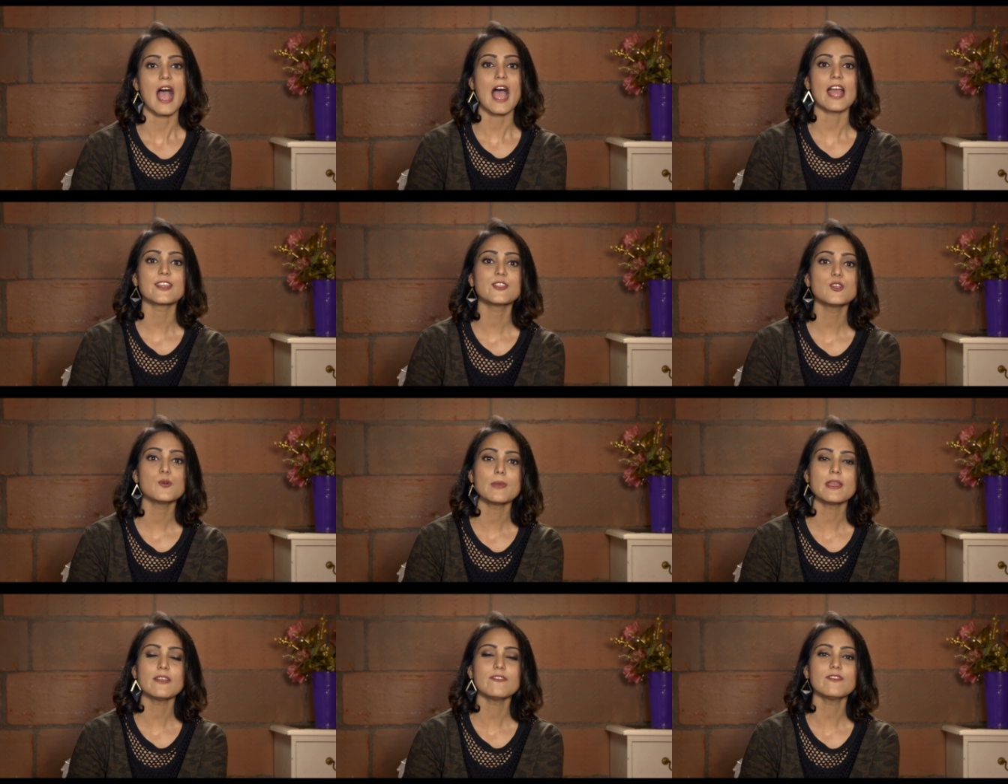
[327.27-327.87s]
and
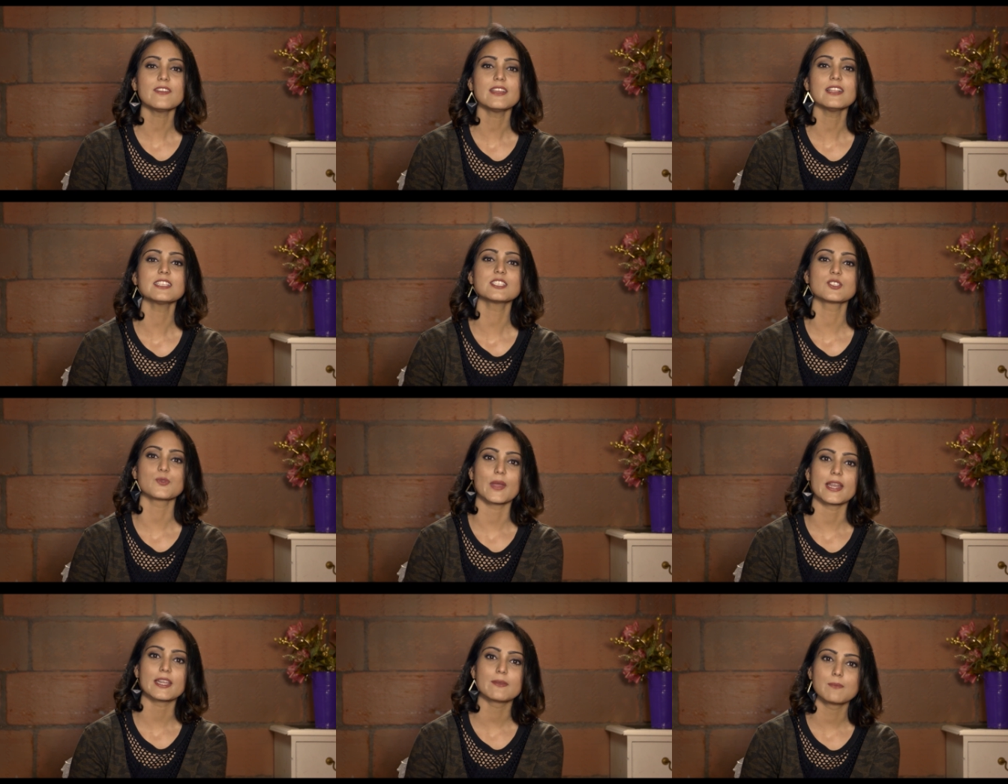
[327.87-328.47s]
you may feel
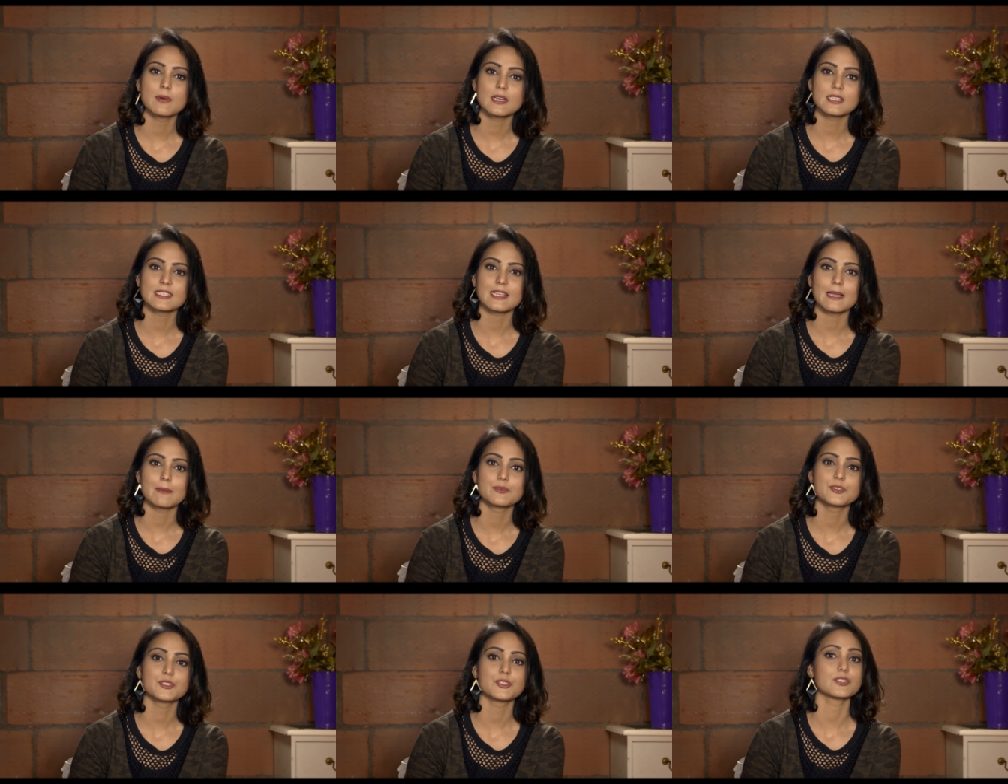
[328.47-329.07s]
sweat
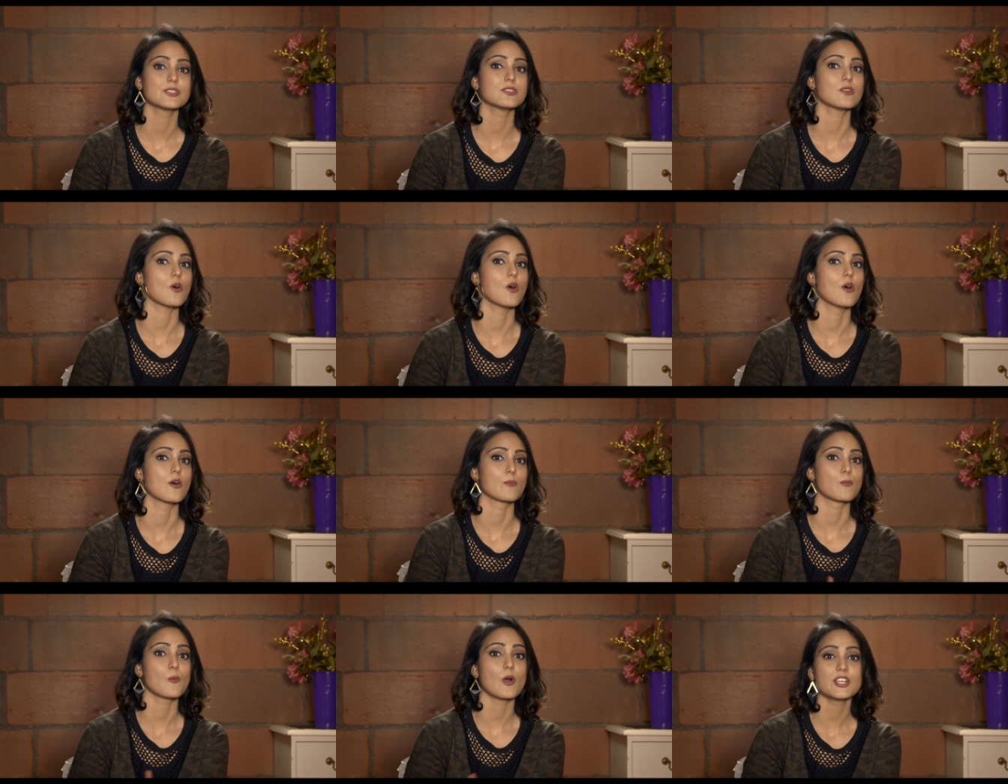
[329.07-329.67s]
perception
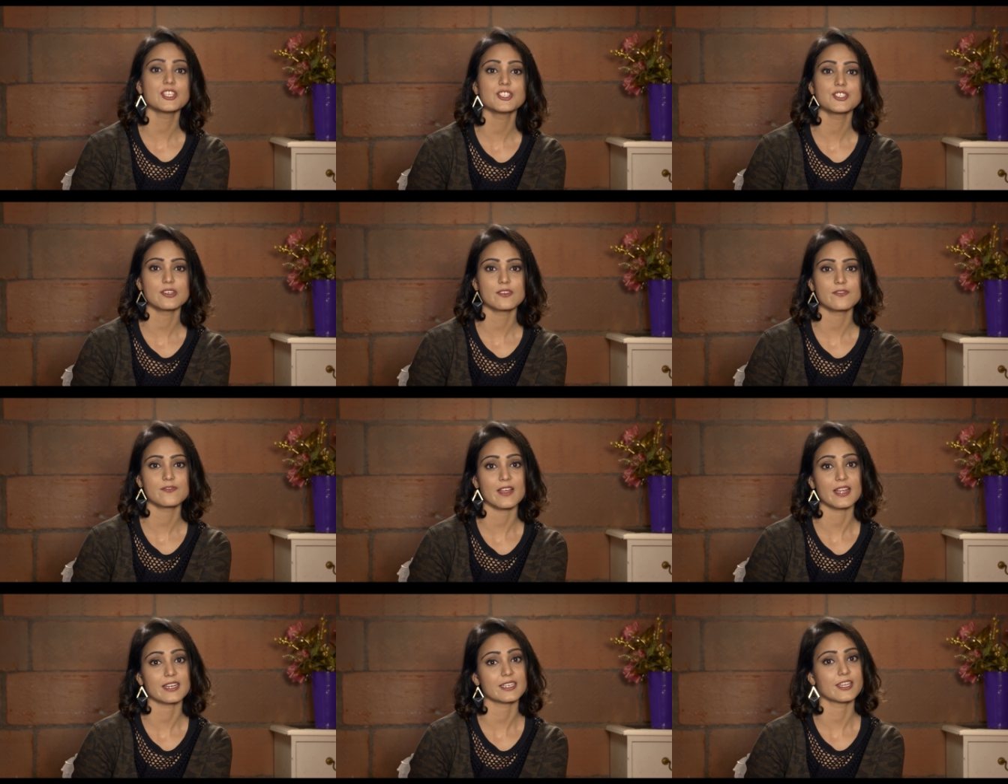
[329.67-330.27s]
or moisture
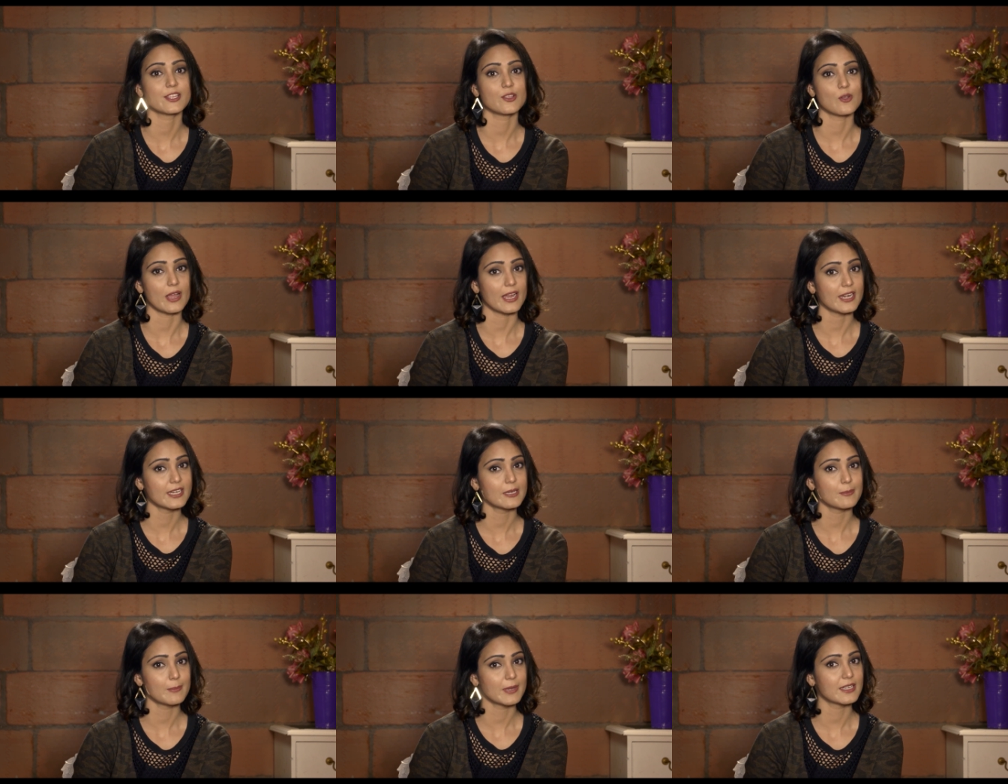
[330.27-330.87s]
affecting your
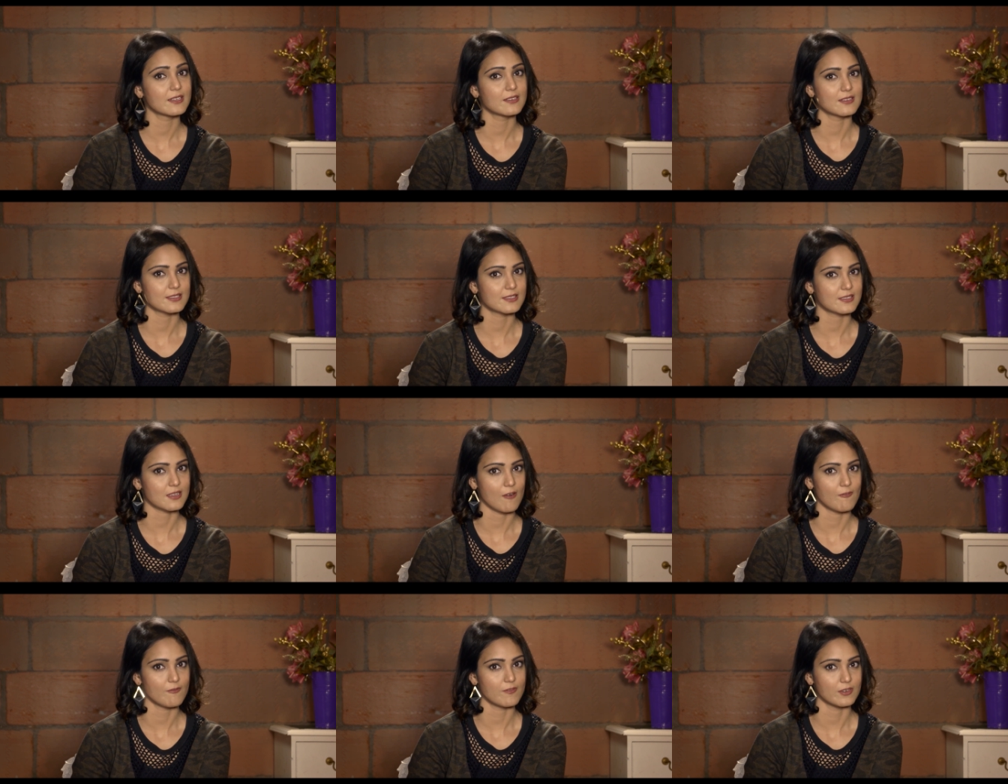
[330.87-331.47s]
intimate
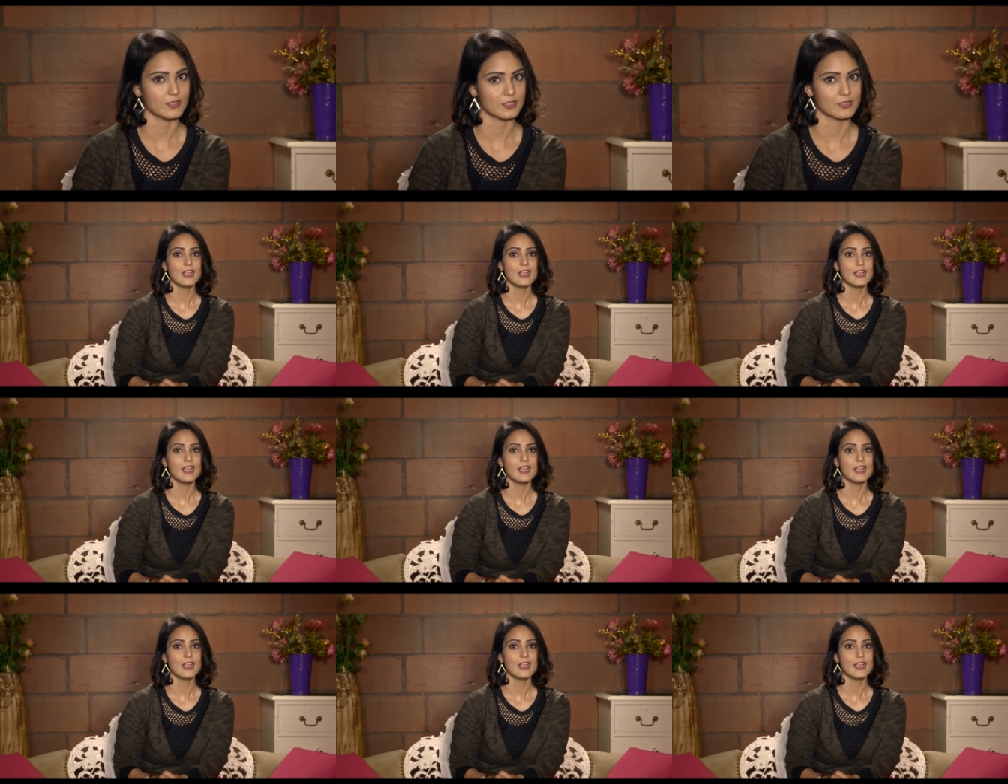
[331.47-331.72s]
discomfort.